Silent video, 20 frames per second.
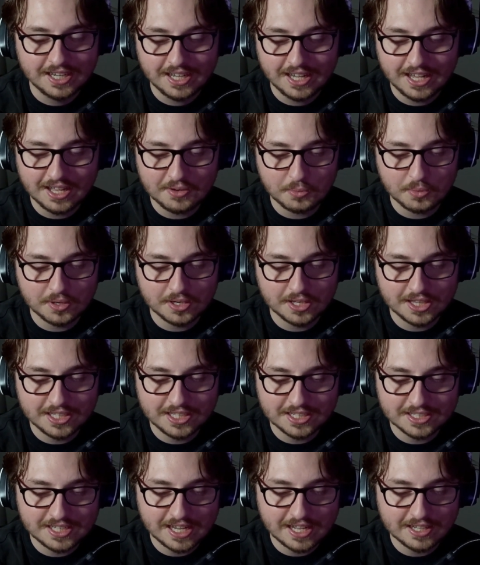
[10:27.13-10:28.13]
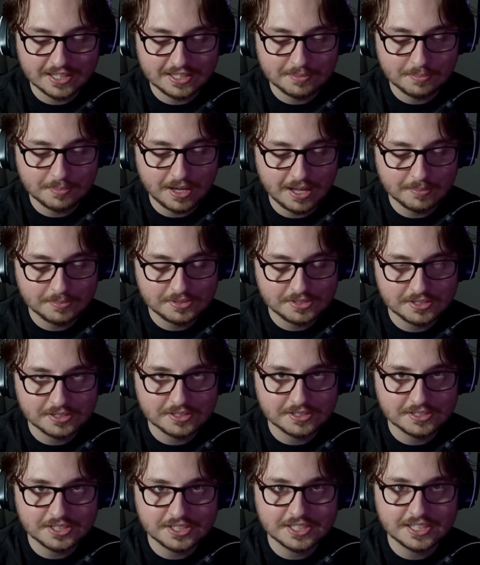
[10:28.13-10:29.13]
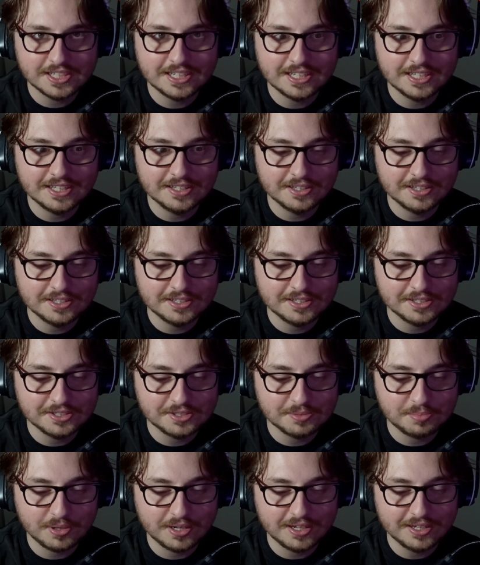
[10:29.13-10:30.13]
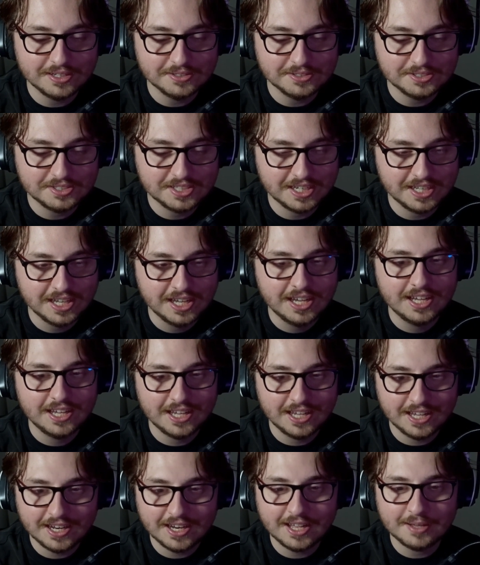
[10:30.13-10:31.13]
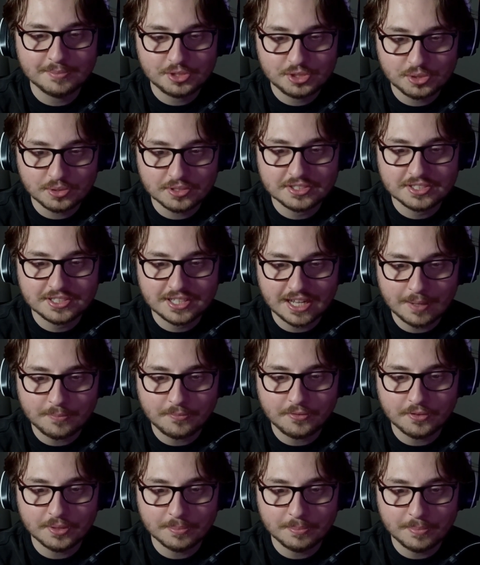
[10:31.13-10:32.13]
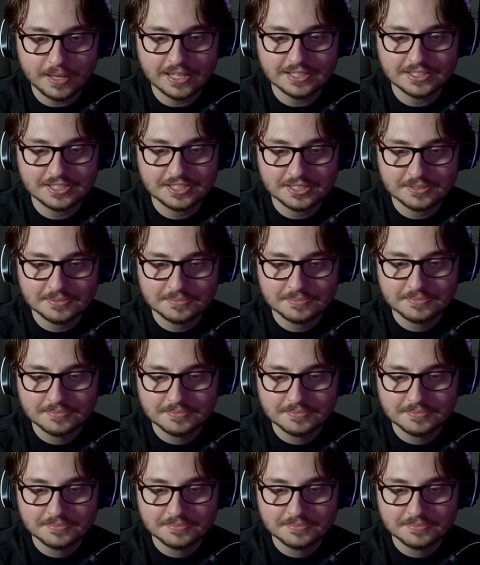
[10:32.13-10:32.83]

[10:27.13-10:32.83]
And one of the Italian mobsters in The Sopranos said, and I'm shortstop for the Mets.